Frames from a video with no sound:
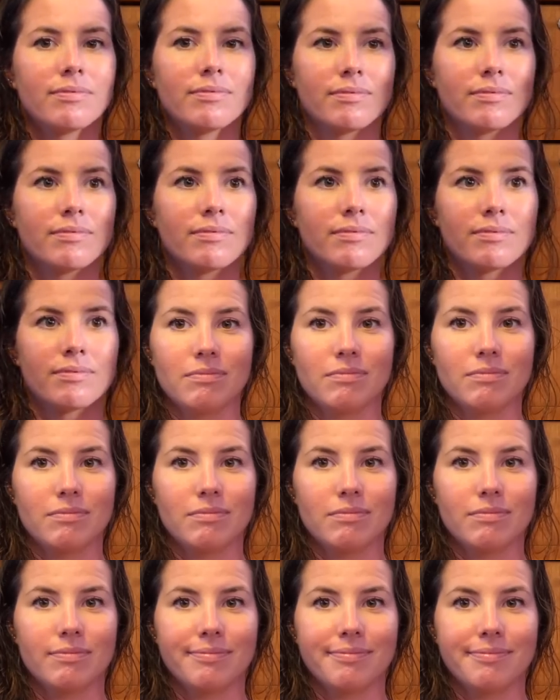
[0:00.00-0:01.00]

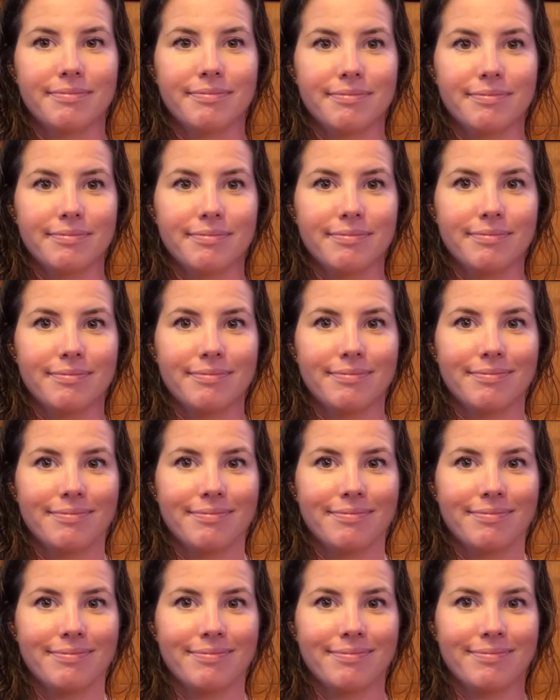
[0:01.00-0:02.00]

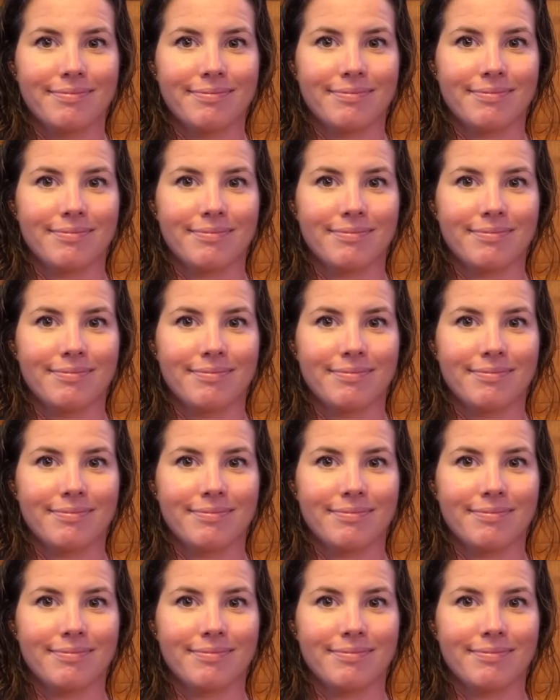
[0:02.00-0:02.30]
(not speaking)